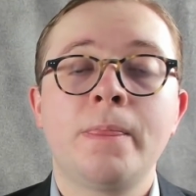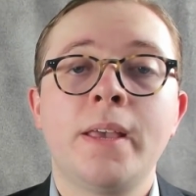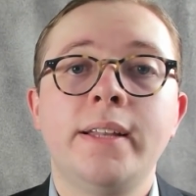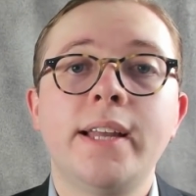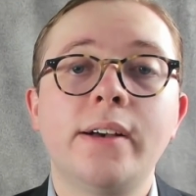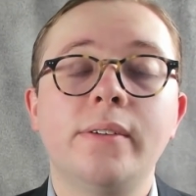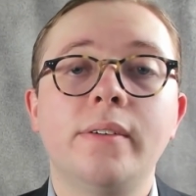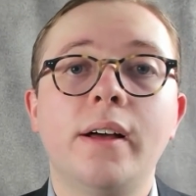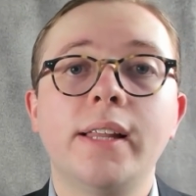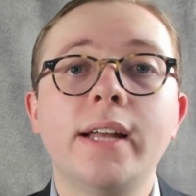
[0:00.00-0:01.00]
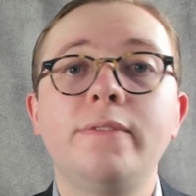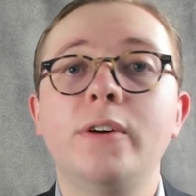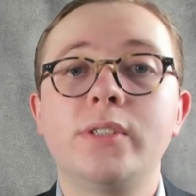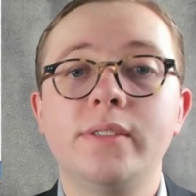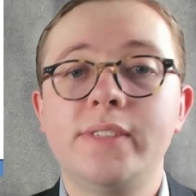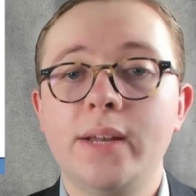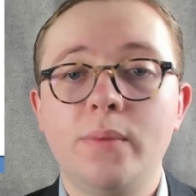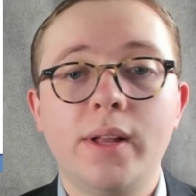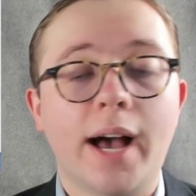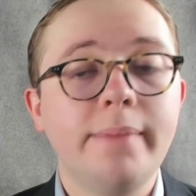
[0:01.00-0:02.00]
Now, a lot of folks have said,
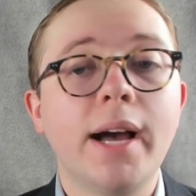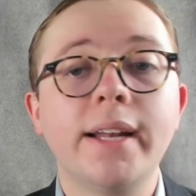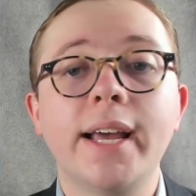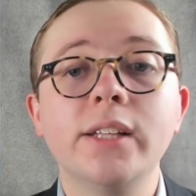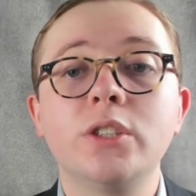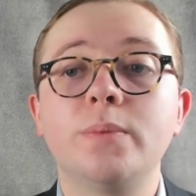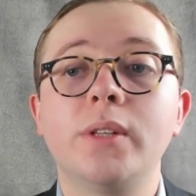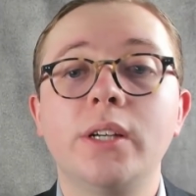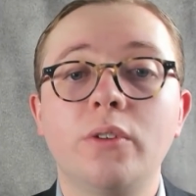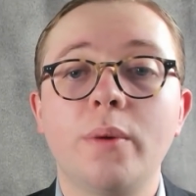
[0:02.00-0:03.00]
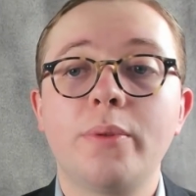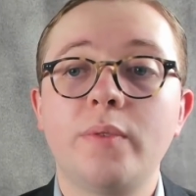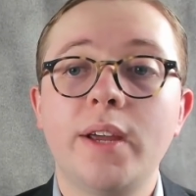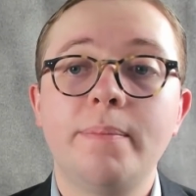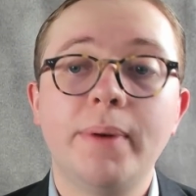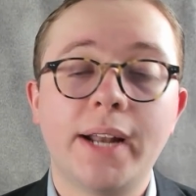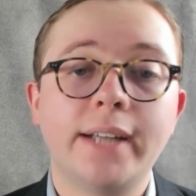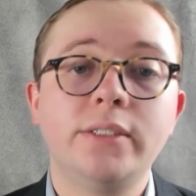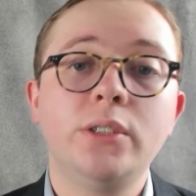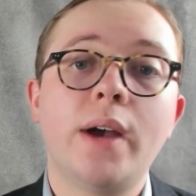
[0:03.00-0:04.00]
well, I'm not eligible in Group 3, but
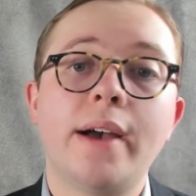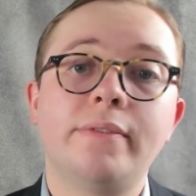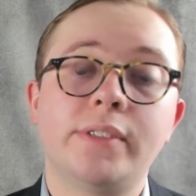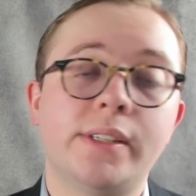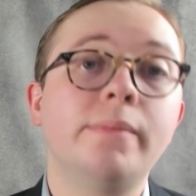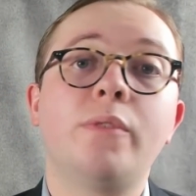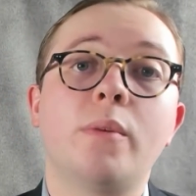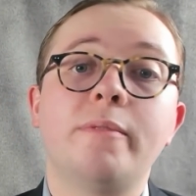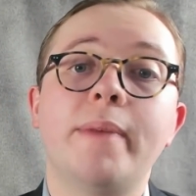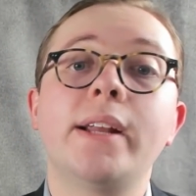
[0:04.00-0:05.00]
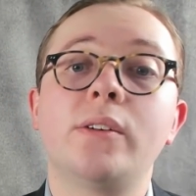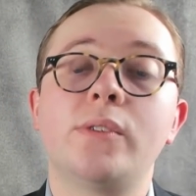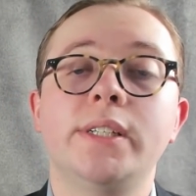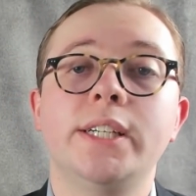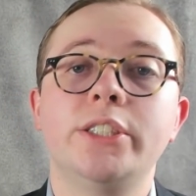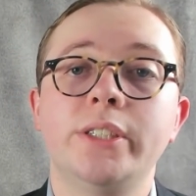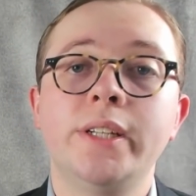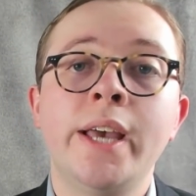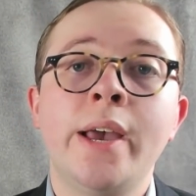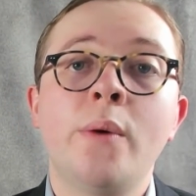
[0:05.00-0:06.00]
I do have some form of medical
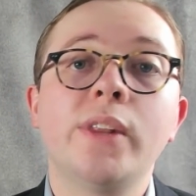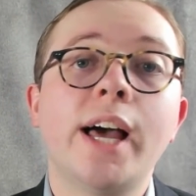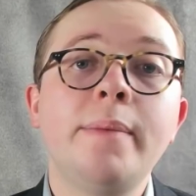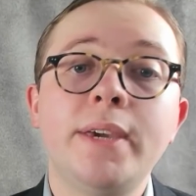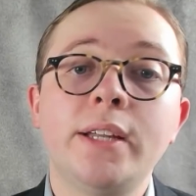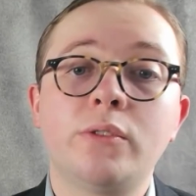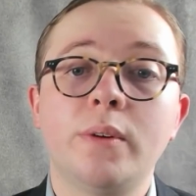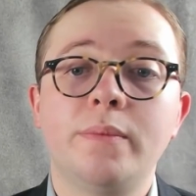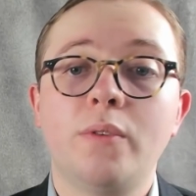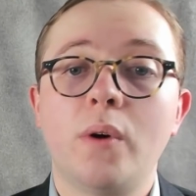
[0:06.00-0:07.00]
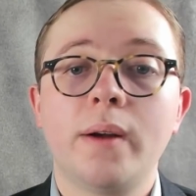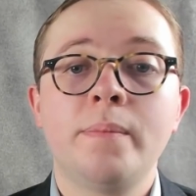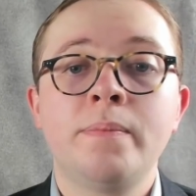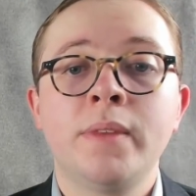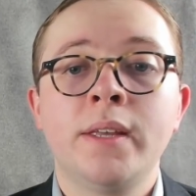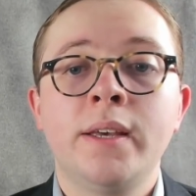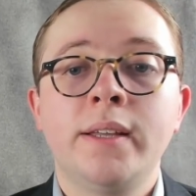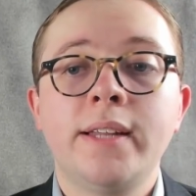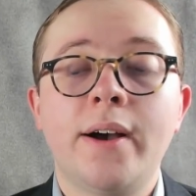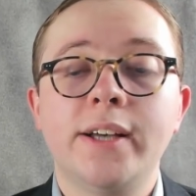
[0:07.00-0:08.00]
condition. Will I be in Group 4?
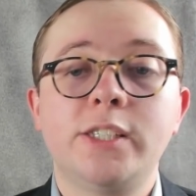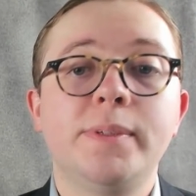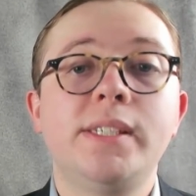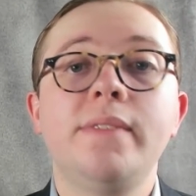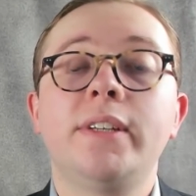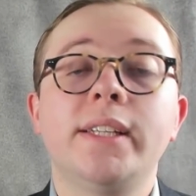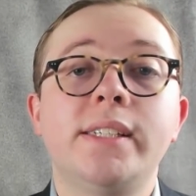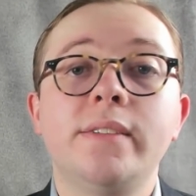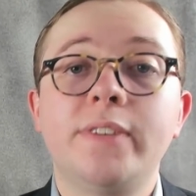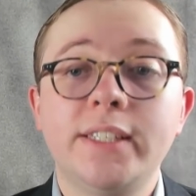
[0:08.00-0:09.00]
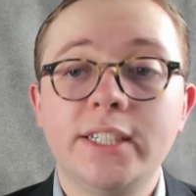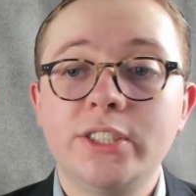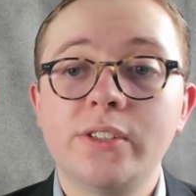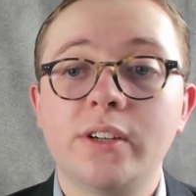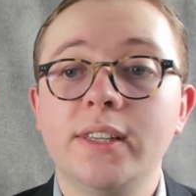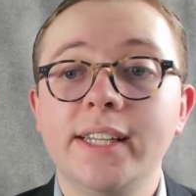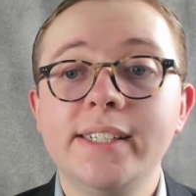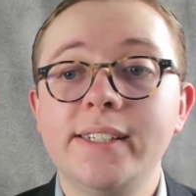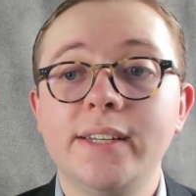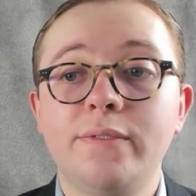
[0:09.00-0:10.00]
Now, a specific list of conditions are
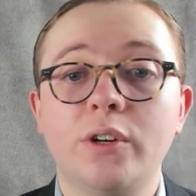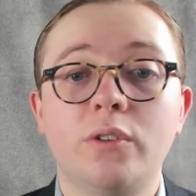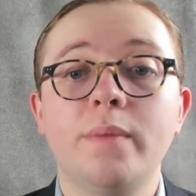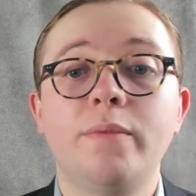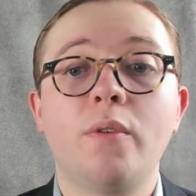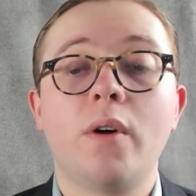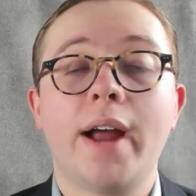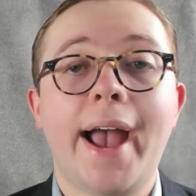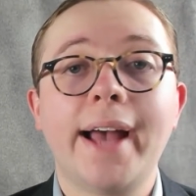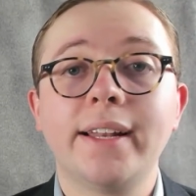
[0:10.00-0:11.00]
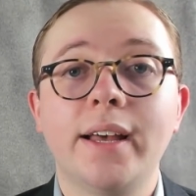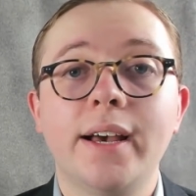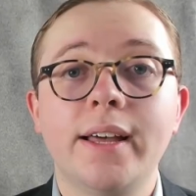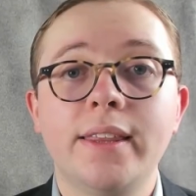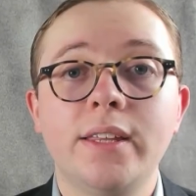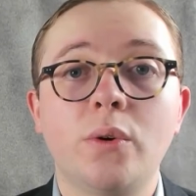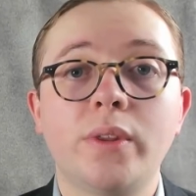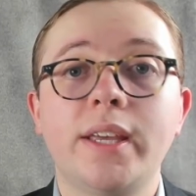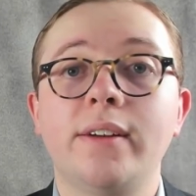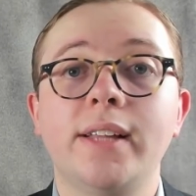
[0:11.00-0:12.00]
listed for Group 4 at the
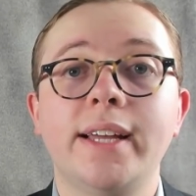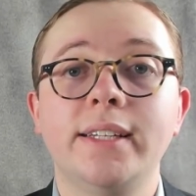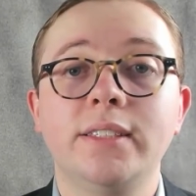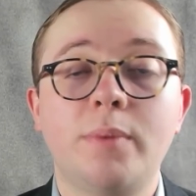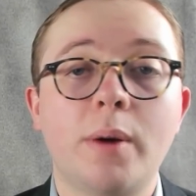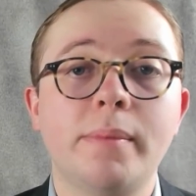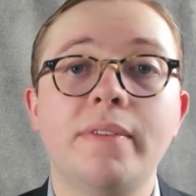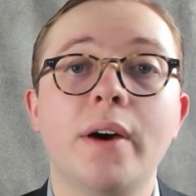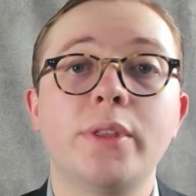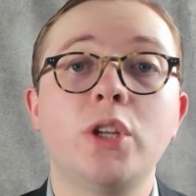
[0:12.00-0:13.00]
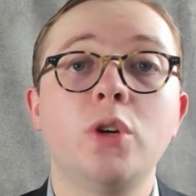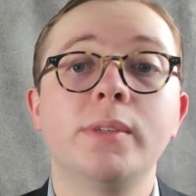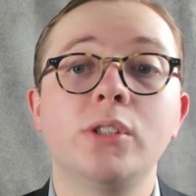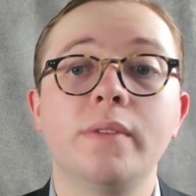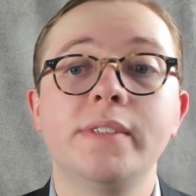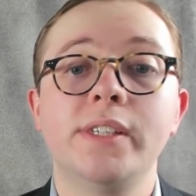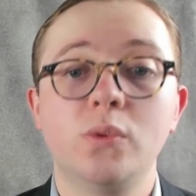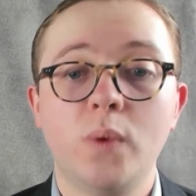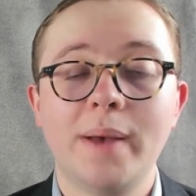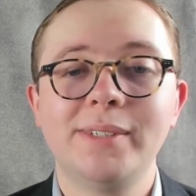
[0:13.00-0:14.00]
North Carolina Department of Health and Human Services
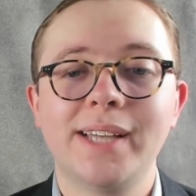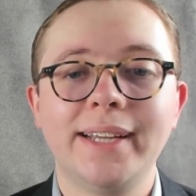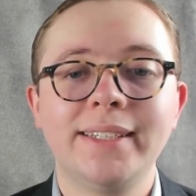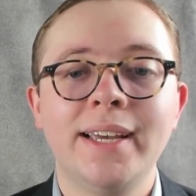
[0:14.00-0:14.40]
website.